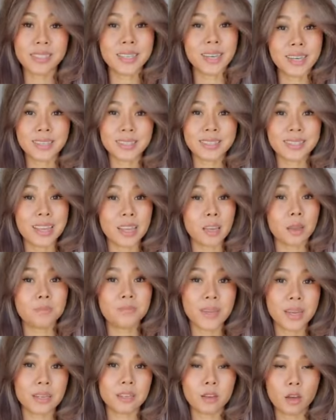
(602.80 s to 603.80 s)
does take a
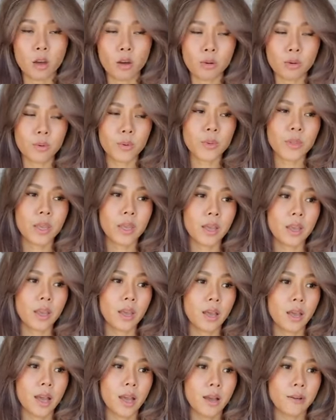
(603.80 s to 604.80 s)
big toll.
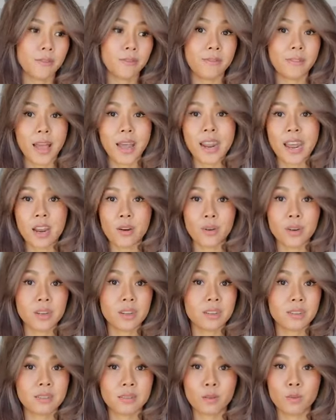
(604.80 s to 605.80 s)
Flat iron
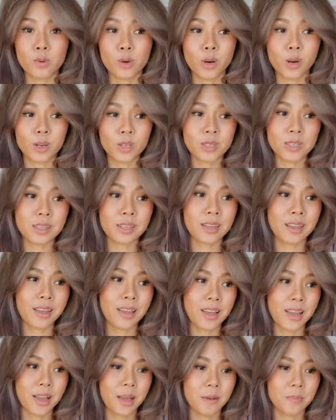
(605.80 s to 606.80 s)
is the worst.
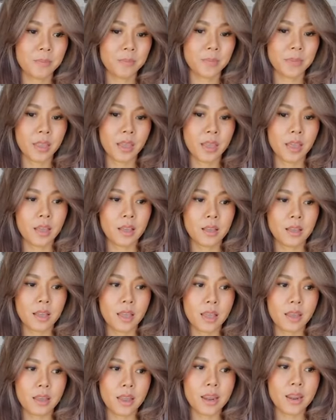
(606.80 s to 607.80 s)

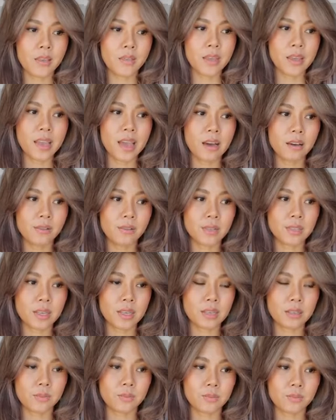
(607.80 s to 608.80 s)
Anything else
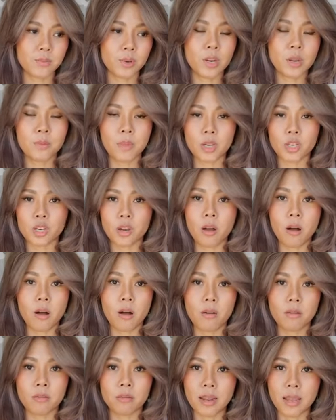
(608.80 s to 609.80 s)
is pretty much
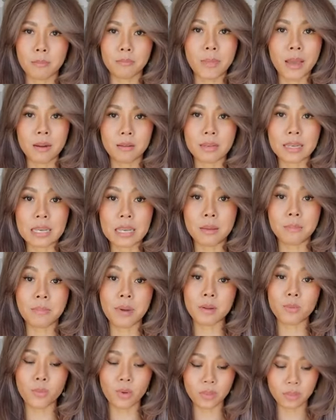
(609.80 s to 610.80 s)
all like metal heat.
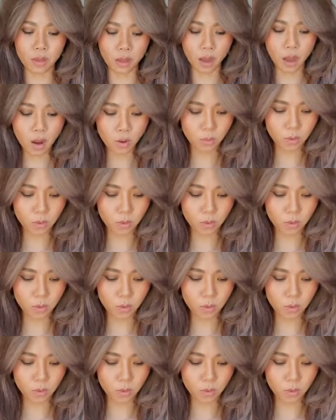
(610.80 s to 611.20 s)
But with the hot